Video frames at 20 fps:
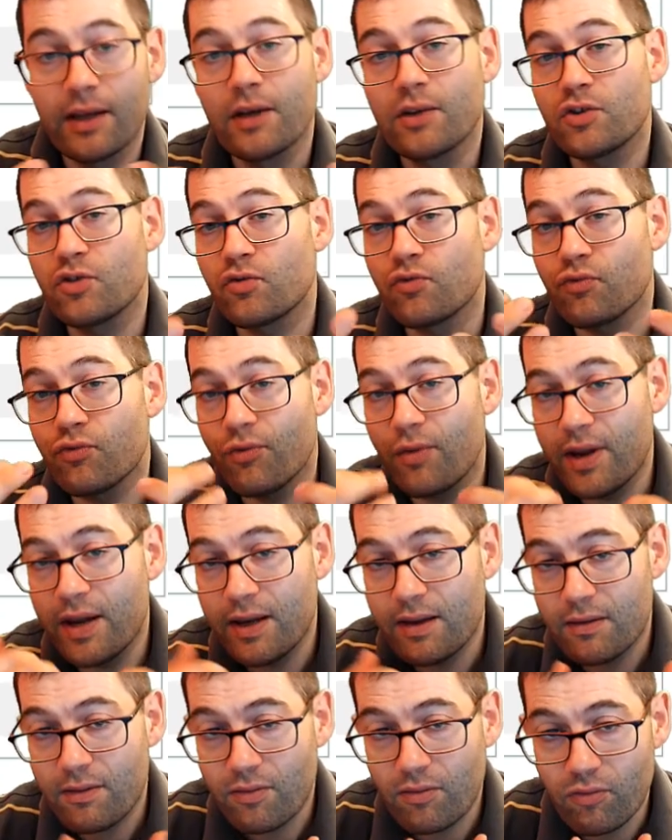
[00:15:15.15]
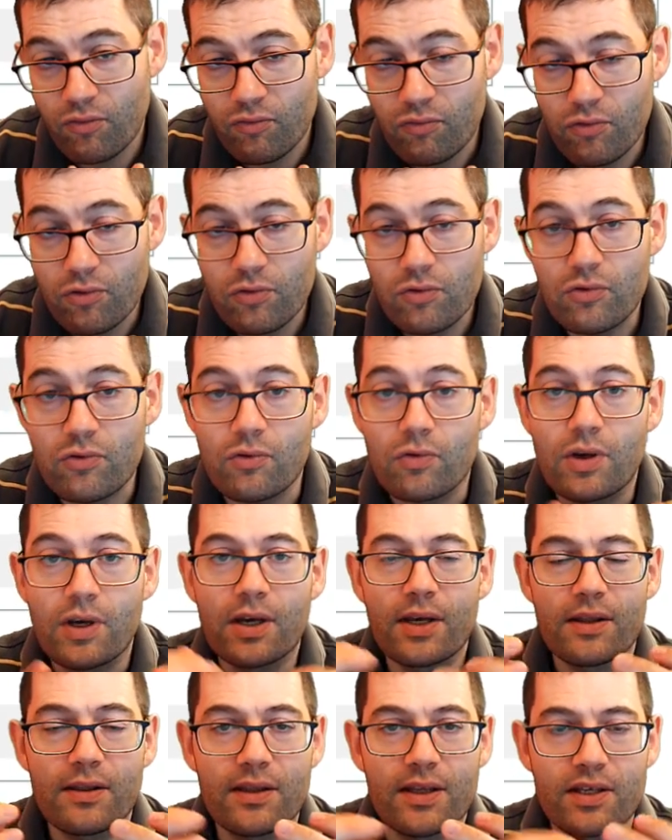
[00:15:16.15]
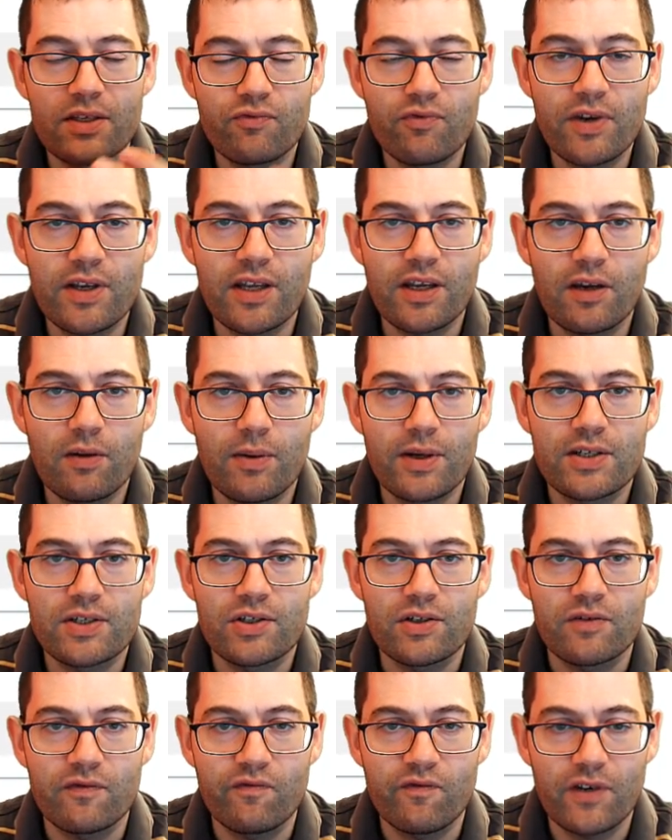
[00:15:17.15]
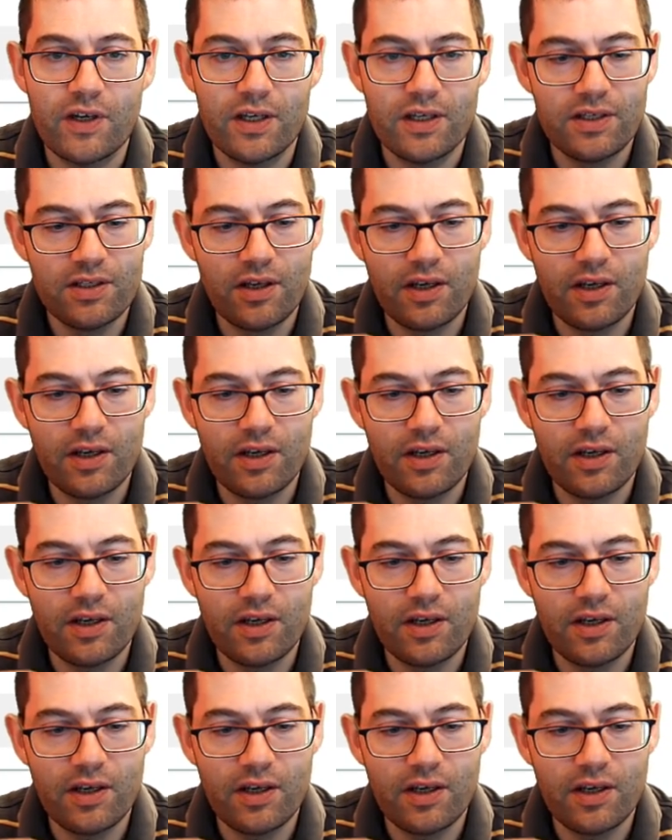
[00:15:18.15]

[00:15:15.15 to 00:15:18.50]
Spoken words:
to read through this reading question first,